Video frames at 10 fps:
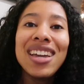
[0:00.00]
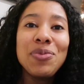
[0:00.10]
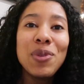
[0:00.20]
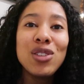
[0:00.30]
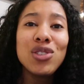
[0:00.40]

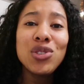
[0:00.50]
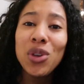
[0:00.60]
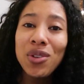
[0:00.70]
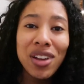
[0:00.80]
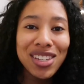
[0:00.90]
it's been
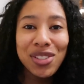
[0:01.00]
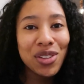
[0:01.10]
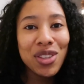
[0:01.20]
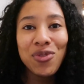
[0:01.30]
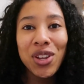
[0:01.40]
so nice
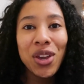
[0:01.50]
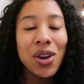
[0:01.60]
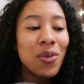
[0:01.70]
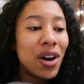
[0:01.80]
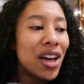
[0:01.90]
doing this
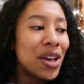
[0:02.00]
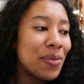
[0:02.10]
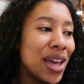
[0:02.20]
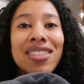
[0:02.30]
video um